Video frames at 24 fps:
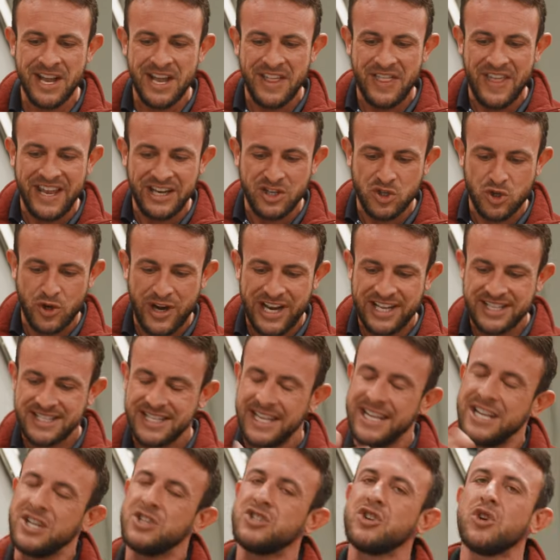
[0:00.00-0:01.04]
they
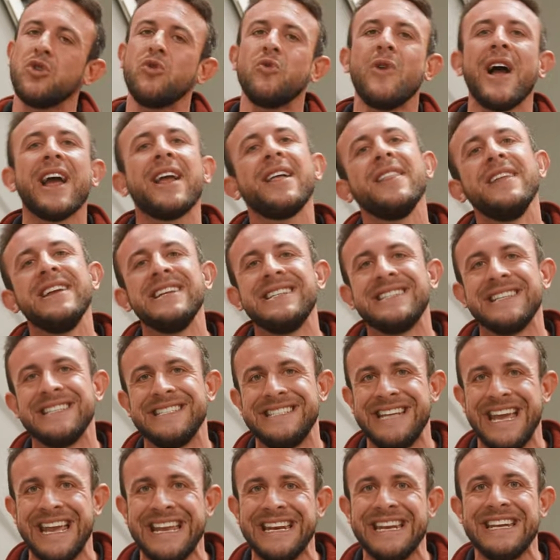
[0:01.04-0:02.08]
translate directly to
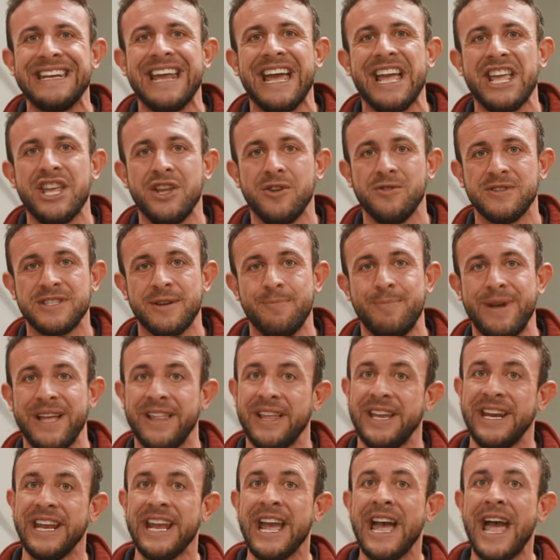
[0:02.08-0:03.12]
day-to-day
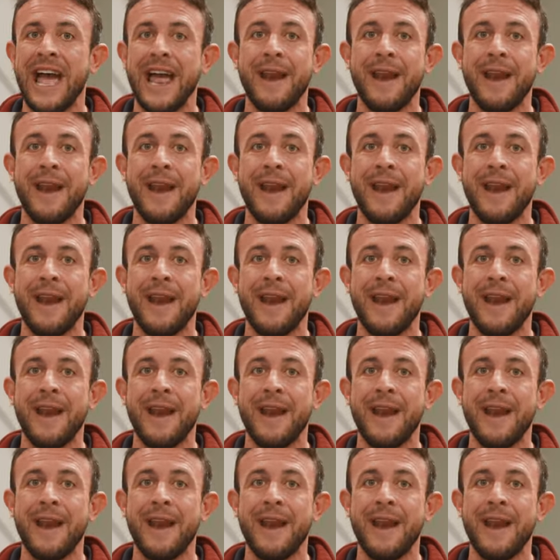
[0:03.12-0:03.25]
usability.